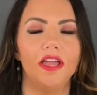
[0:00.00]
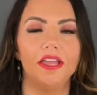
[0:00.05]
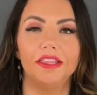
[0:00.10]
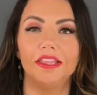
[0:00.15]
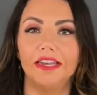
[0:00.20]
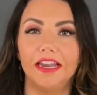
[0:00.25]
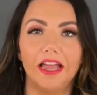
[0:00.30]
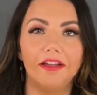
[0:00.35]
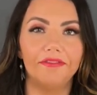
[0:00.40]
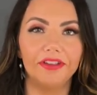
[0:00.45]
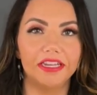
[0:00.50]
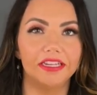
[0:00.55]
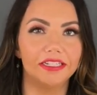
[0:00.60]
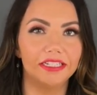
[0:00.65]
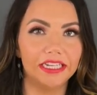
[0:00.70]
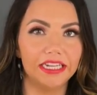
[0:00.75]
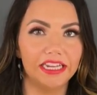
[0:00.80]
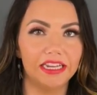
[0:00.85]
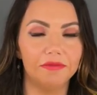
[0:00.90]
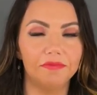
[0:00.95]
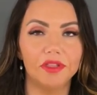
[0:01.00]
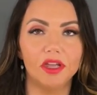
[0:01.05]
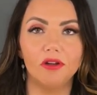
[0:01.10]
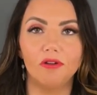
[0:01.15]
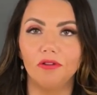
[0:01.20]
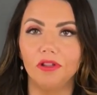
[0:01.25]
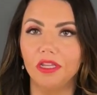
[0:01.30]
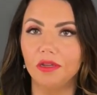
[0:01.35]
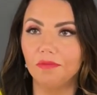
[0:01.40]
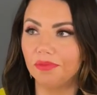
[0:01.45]
than having a team that
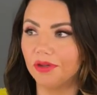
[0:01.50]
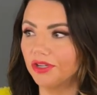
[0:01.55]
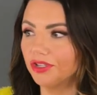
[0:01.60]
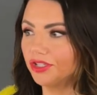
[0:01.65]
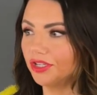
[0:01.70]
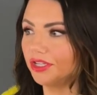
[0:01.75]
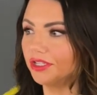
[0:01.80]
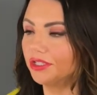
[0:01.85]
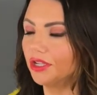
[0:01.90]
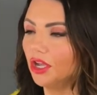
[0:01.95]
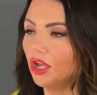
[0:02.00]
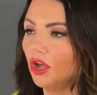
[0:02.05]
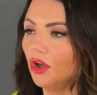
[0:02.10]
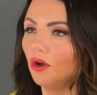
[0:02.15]
only pushes